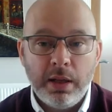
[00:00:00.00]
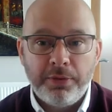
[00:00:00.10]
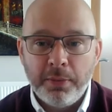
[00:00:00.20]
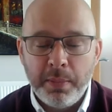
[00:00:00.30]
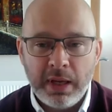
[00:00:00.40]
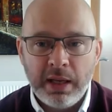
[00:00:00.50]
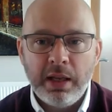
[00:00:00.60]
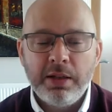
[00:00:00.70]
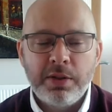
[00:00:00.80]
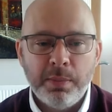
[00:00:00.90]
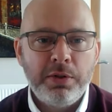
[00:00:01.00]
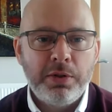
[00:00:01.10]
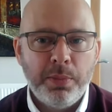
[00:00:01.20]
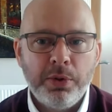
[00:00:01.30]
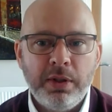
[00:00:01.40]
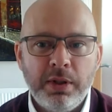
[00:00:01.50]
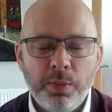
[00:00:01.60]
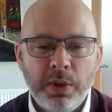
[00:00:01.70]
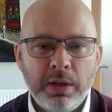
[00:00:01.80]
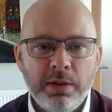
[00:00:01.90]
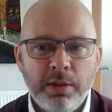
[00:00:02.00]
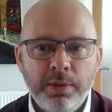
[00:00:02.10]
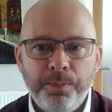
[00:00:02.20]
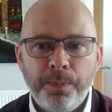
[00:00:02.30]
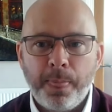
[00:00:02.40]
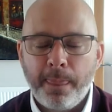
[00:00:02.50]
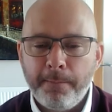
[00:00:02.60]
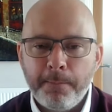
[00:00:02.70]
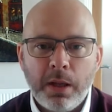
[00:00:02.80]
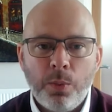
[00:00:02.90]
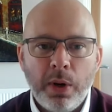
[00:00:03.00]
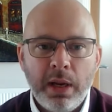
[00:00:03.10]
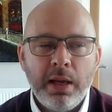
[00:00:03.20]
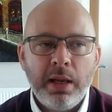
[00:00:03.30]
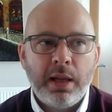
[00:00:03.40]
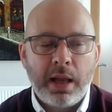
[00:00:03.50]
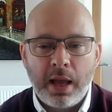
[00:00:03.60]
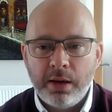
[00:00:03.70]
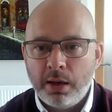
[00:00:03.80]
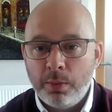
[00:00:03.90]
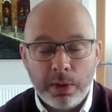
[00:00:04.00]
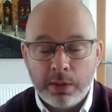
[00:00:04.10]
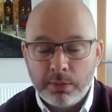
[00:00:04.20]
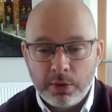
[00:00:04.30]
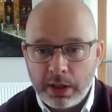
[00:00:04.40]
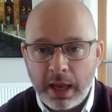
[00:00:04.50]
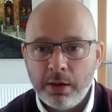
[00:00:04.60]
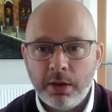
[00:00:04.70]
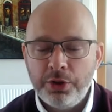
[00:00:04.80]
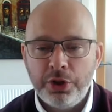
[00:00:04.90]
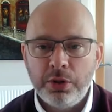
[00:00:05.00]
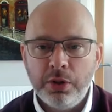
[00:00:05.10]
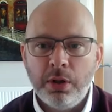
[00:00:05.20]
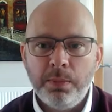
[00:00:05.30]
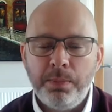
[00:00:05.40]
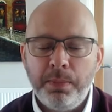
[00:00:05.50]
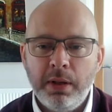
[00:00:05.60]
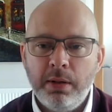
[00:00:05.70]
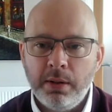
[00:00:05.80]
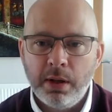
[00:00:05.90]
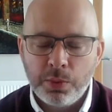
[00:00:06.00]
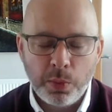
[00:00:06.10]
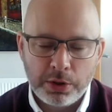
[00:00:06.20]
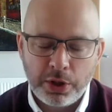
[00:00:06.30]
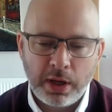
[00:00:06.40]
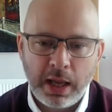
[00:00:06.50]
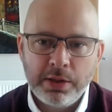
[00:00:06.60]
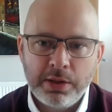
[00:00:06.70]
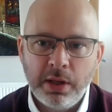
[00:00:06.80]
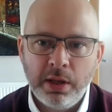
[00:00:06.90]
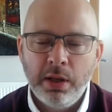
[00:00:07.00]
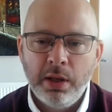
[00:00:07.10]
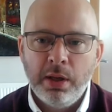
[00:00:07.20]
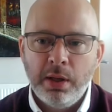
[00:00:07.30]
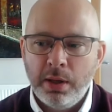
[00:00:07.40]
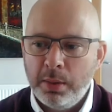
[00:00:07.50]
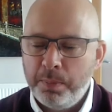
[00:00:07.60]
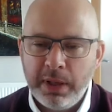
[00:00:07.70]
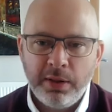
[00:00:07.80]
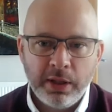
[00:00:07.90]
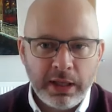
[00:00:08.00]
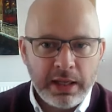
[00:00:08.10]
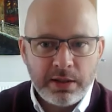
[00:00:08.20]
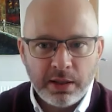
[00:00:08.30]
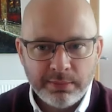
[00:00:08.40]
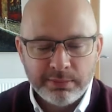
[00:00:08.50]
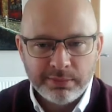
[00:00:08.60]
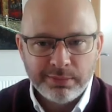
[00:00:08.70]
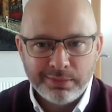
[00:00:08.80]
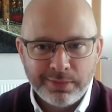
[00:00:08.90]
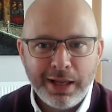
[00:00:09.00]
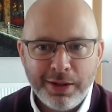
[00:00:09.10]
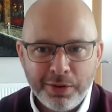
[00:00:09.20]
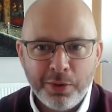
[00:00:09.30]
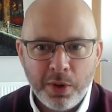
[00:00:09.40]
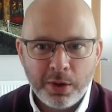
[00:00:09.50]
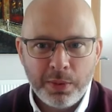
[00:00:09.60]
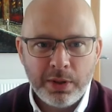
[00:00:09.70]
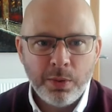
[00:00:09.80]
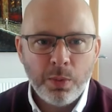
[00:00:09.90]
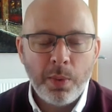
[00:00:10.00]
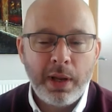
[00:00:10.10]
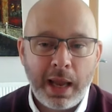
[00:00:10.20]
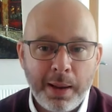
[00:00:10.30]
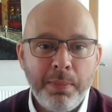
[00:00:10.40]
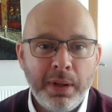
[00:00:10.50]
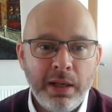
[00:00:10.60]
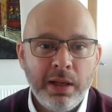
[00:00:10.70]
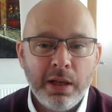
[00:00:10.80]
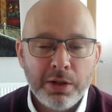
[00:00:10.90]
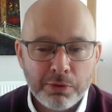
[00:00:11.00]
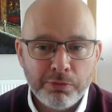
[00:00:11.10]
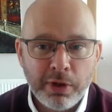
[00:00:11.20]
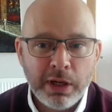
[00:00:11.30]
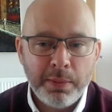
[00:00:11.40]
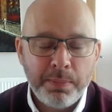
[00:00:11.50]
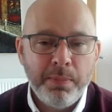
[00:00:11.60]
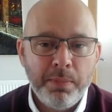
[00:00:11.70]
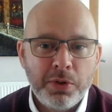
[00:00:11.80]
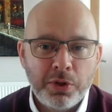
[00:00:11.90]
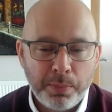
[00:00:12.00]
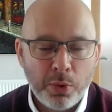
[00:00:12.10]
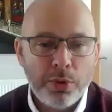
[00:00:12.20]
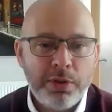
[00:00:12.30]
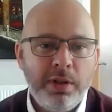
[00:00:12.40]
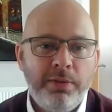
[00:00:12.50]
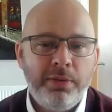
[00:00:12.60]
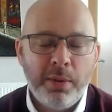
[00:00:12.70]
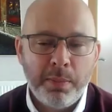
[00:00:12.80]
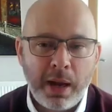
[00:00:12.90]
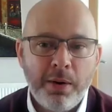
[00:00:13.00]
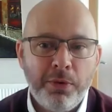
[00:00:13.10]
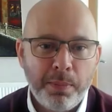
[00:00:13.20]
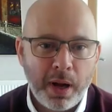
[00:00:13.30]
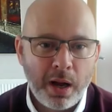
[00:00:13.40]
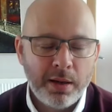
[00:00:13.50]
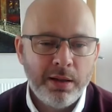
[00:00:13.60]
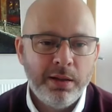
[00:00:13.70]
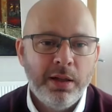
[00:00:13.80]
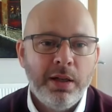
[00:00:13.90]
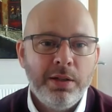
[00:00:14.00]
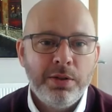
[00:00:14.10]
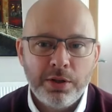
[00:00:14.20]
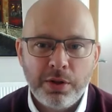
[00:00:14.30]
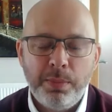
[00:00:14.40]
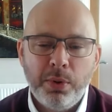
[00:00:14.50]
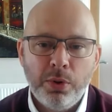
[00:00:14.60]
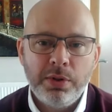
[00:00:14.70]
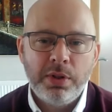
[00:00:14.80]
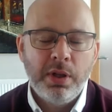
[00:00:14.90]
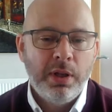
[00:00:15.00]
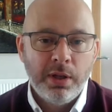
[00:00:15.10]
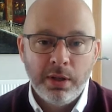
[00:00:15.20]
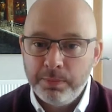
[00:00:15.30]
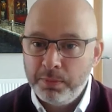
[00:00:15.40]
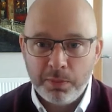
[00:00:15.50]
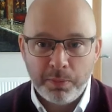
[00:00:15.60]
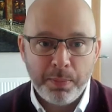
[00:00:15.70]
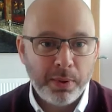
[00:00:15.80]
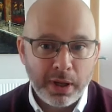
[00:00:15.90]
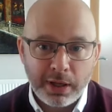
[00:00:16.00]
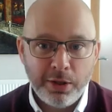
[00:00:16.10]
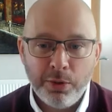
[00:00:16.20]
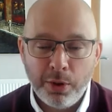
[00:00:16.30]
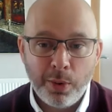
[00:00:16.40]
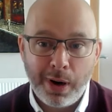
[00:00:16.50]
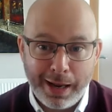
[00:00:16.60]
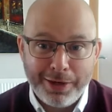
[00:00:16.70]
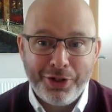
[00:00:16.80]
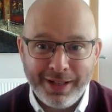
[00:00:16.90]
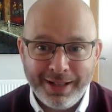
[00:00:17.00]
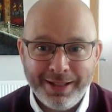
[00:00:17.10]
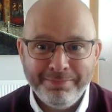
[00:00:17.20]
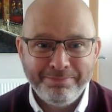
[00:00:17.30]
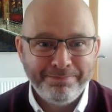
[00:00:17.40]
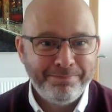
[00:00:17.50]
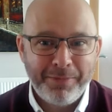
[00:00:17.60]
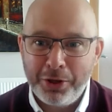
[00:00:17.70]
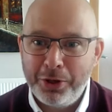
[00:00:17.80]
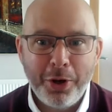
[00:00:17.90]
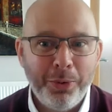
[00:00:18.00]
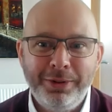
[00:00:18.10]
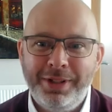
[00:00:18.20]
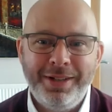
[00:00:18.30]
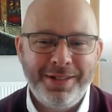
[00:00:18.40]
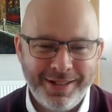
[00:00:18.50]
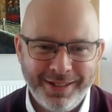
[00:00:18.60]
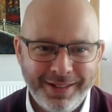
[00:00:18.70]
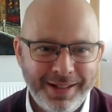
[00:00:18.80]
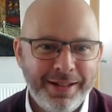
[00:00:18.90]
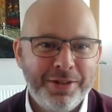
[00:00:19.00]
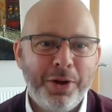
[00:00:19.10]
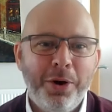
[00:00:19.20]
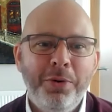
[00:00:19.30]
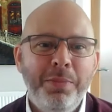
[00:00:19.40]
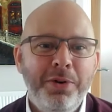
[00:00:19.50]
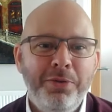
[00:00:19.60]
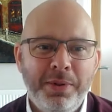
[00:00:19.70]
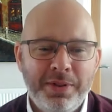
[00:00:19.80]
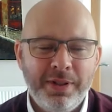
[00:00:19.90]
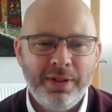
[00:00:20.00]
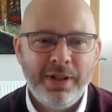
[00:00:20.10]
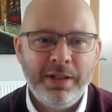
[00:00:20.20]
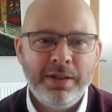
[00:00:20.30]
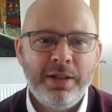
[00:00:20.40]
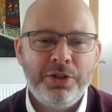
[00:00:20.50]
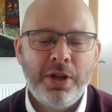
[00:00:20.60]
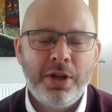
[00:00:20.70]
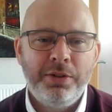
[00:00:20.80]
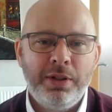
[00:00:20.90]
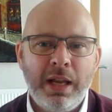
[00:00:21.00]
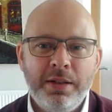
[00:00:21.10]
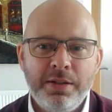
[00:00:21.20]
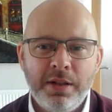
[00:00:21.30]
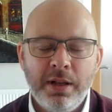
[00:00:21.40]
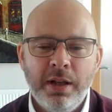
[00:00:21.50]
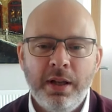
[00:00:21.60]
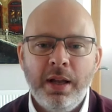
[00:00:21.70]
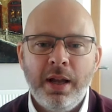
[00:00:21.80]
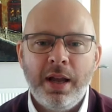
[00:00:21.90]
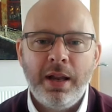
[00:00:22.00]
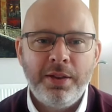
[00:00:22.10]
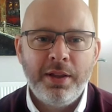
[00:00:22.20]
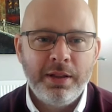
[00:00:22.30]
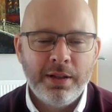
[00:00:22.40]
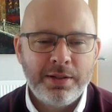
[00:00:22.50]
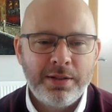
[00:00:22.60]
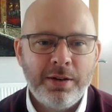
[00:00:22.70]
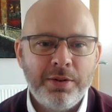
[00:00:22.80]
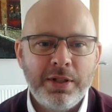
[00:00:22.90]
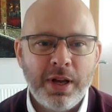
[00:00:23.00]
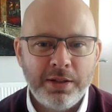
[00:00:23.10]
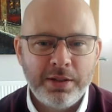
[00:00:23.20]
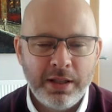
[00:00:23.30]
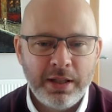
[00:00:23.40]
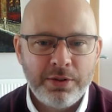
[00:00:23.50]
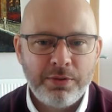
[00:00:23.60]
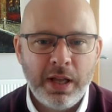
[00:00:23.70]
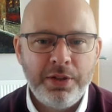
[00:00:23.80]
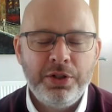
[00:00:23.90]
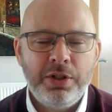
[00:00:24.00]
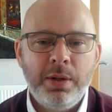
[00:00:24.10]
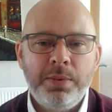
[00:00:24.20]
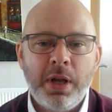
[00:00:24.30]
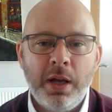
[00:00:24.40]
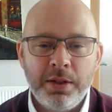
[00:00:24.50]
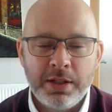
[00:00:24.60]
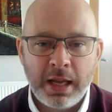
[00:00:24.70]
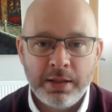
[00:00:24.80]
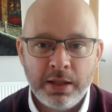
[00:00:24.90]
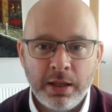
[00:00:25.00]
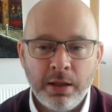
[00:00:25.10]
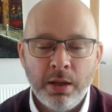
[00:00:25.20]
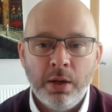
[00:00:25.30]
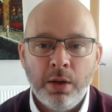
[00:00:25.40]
for me, is the most important thing we can do. We cannot and should not be, as World Child Cancer, be the leader in the work we do. we can be is a really supportive and powerful partner to support people like you, who are actually the gold dust in this whole movement in childhood cancer. And I think that, starting these relationships, understanding